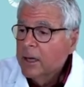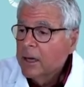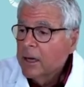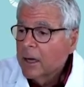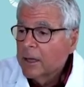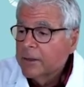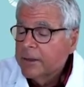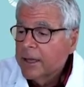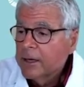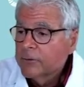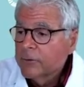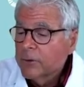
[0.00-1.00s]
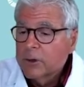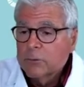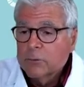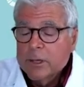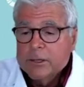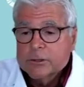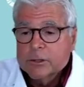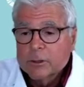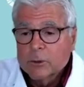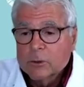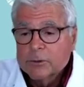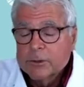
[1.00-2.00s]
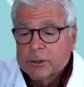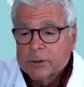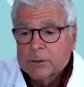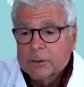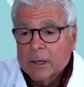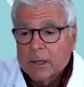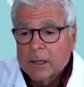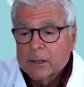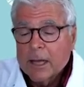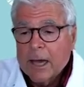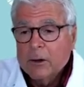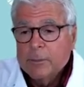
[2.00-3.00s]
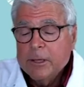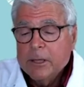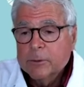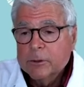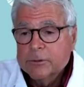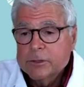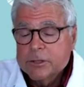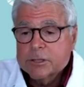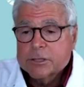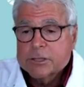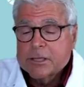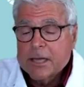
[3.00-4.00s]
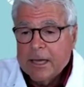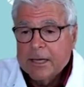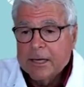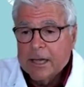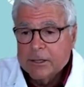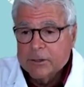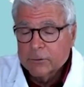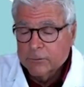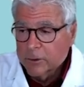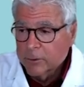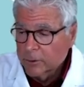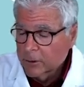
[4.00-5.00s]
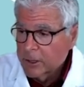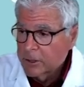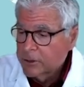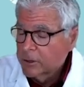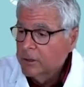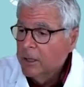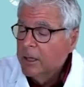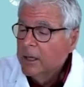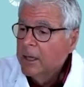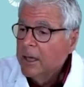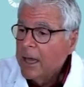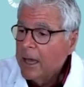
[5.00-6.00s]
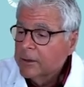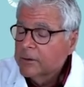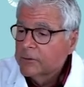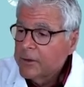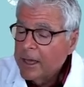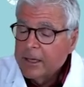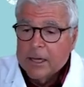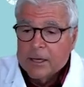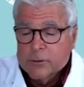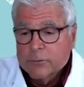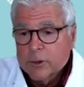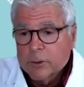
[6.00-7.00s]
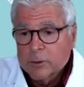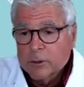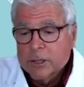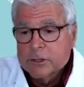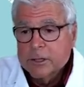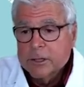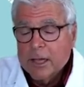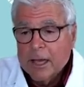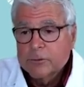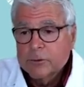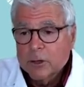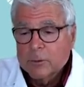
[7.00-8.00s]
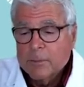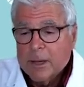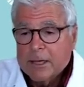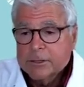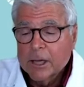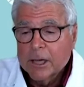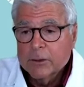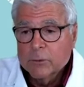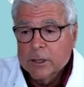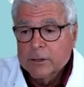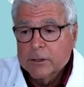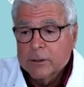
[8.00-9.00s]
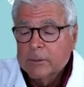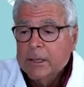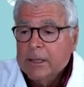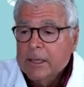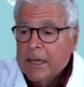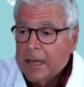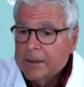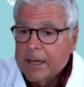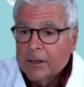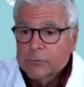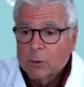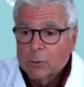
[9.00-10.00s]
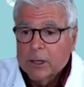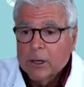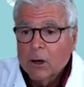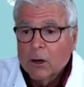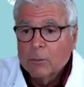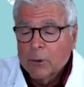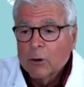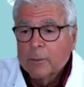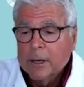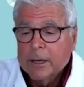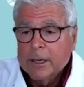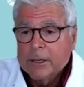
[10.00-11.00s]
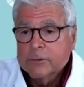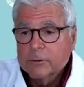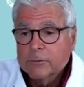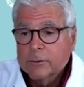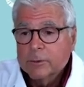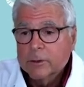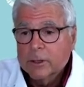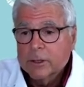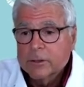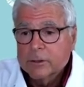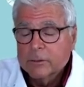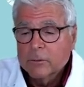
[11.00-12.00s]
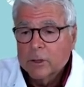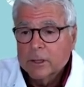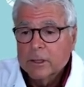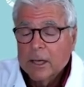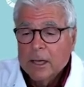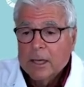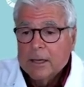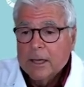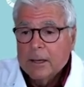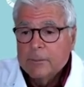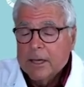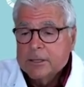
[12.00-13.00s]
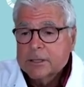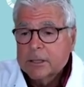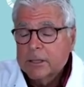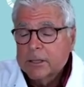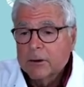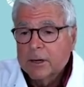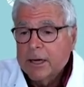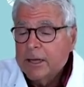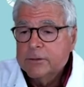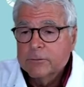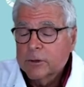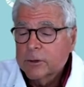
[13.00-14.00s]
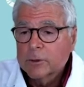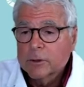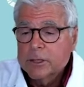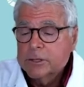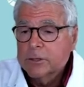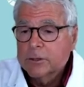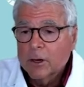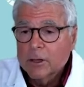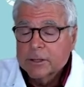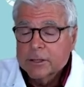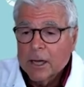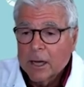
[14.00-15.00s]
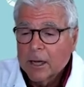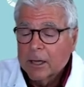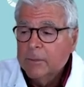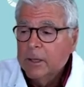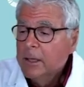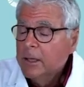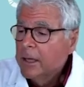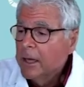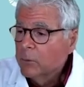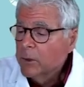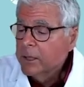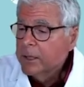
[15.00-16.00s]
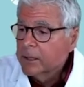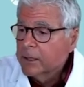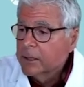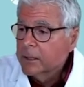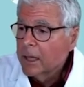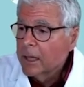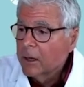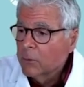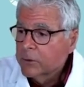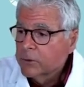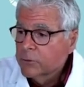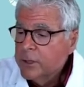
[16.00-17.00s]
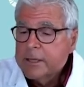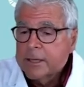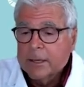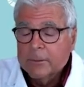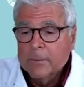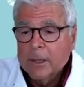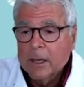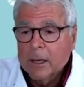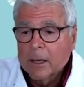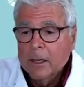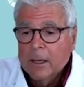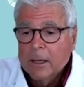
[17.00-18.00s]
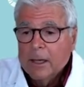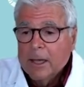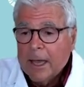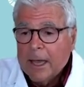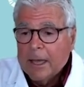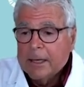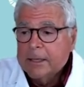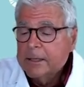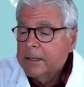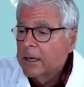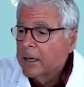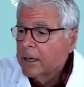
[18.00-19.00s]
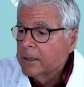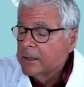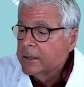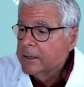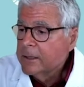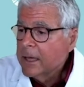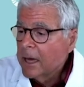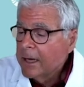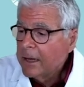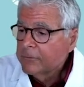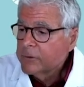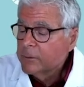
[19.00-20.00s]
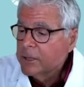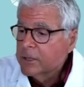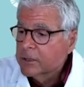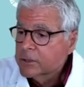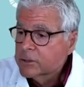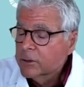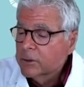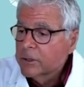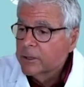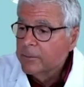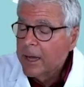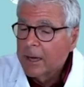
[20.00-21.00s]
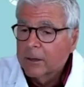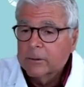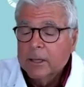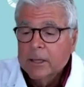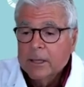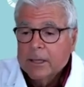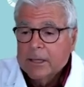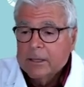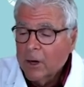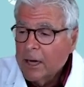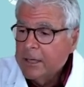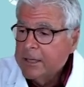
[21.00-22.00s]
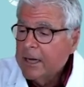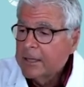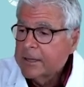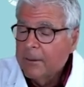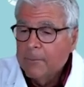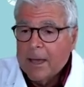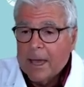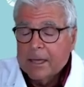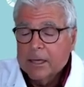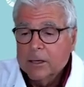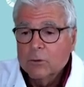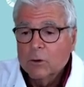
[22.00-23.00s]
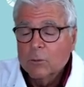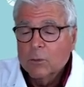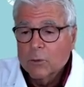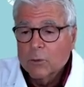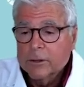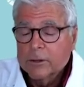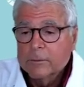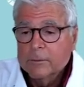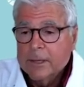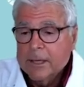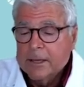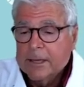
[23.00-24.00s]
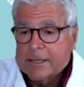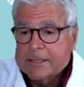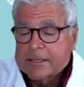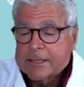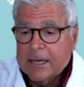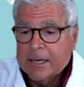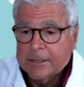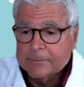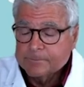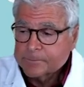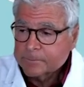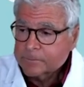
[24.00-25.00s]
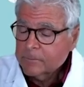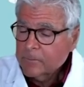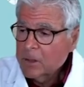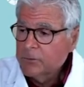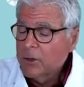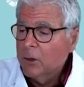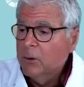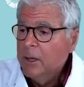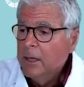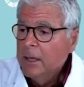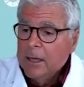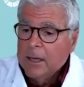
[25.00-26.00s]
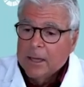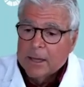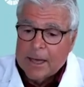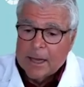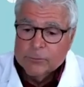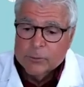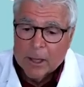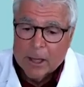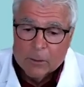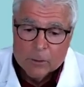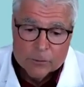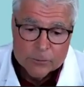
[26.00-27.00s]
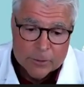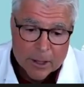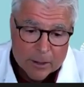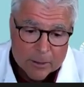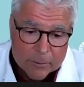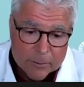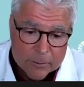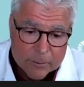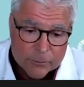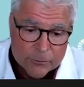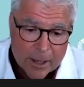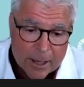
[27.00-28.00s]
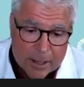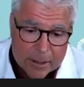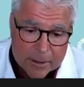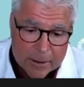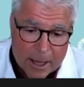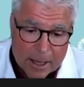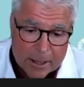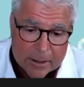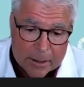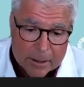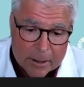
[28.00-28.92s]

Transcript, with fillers: uh, then it's very reasonable to allow people to just stay in atrial fibrillation and stay in atrial fibrillation as their baseline rhythm. And that's what we call permanent atrial fibrillation, when they basically are in atrial fibrillation all the time, and we can uh, treat them uh, and uh, not have to be concerned about trying to get them back in a normal rhythm in that setting. So that's what I was uh, saying that